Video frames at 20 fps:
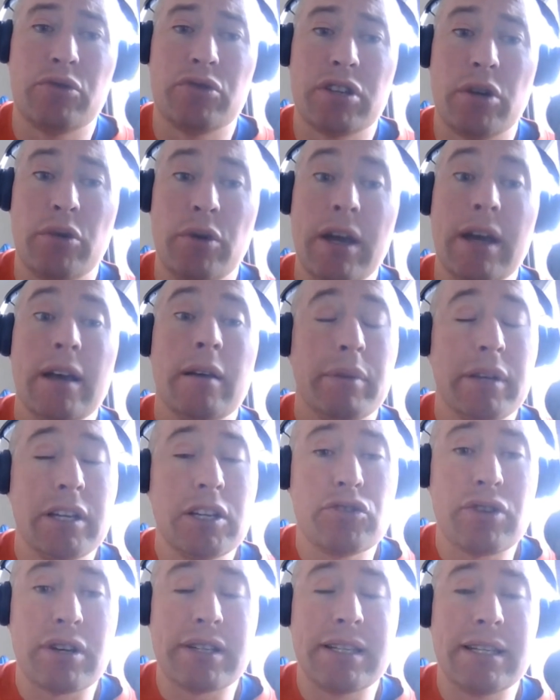So be
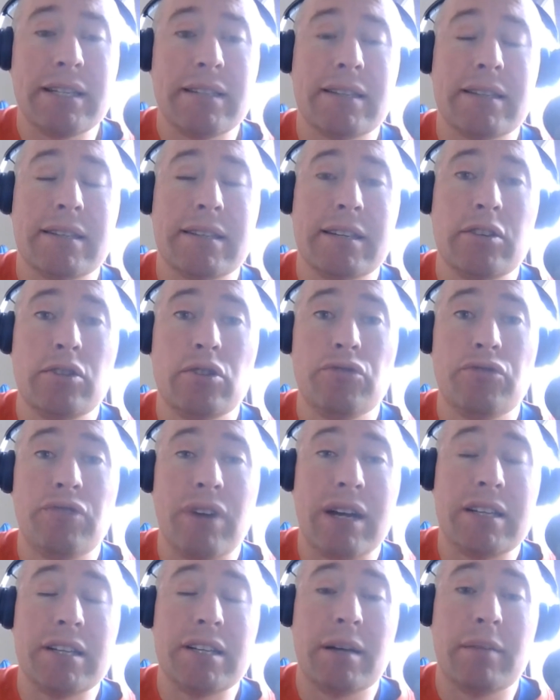interesting to see who
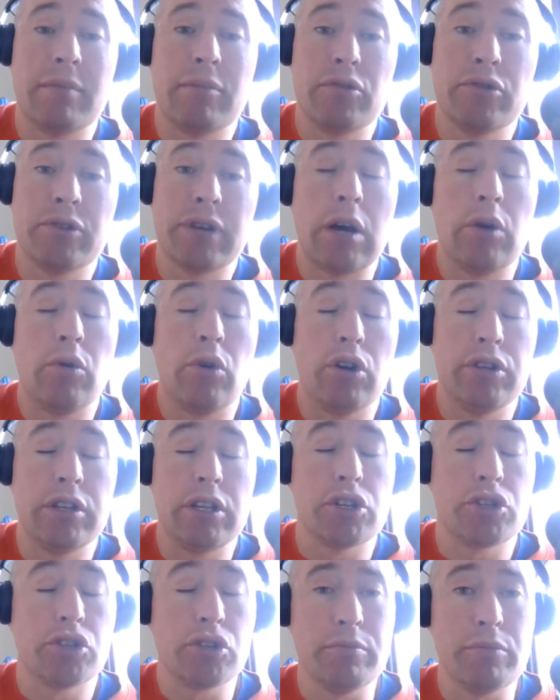rides Jan Brugal on the
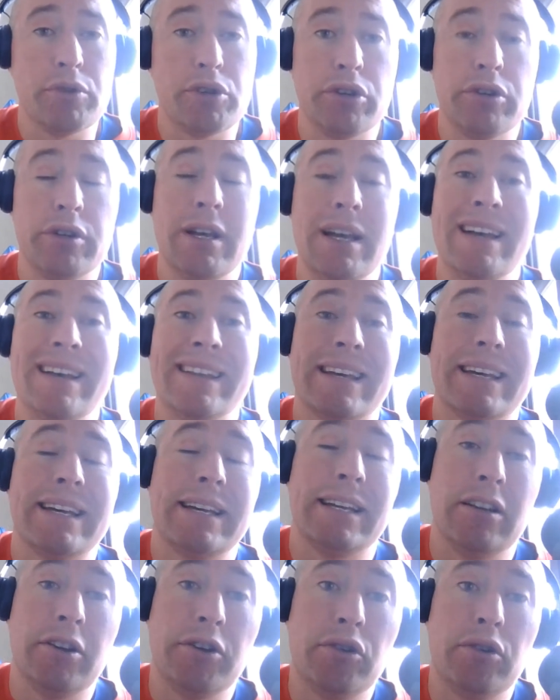assumption that
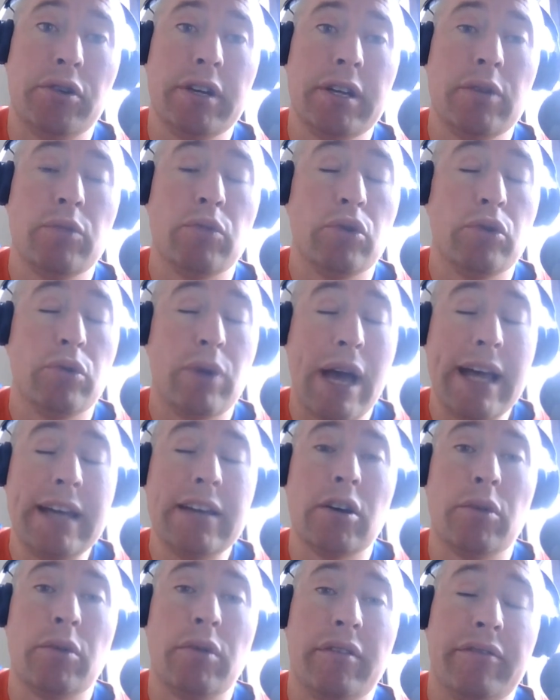Illinois will A,
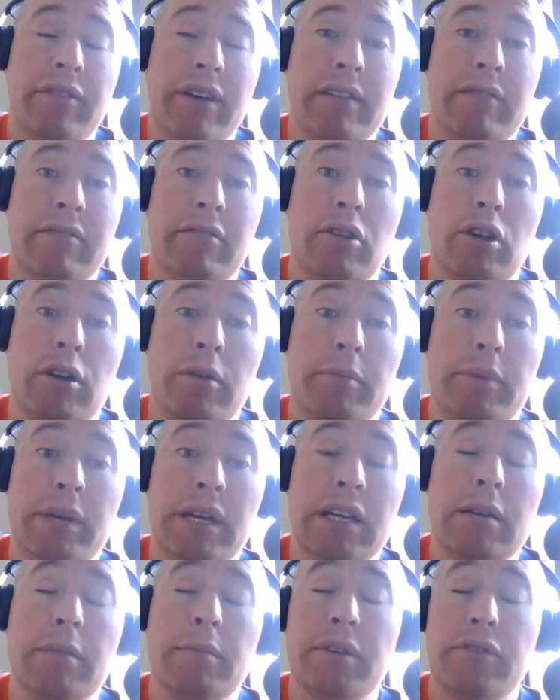go off favourite, and
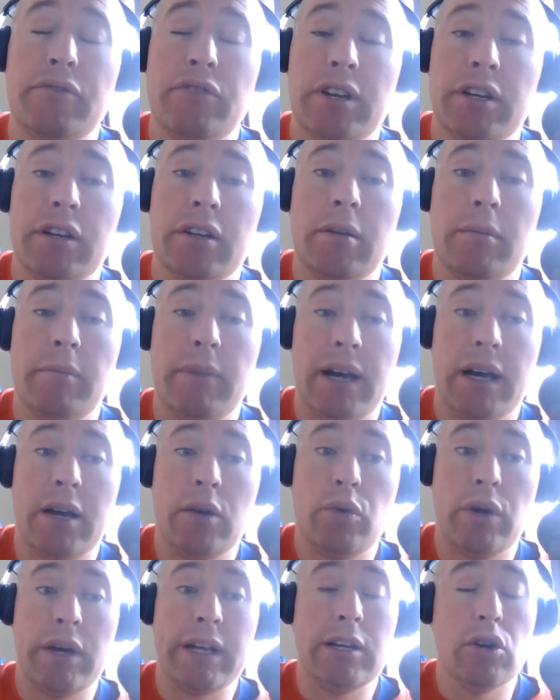B, be ridden by
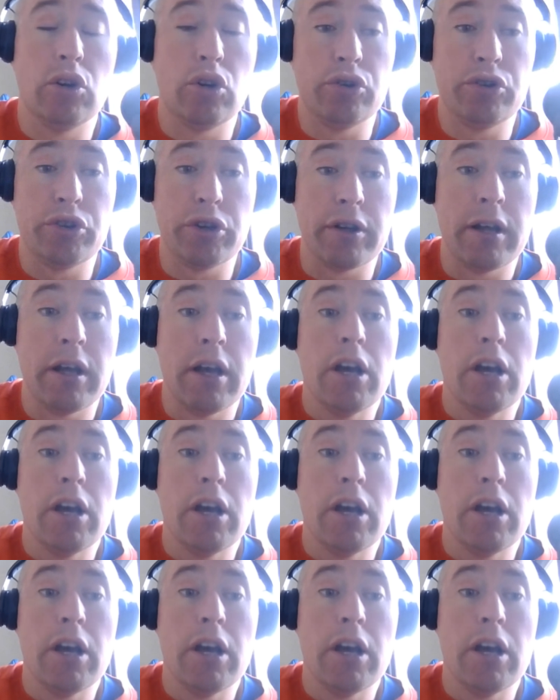Wayne Lorden.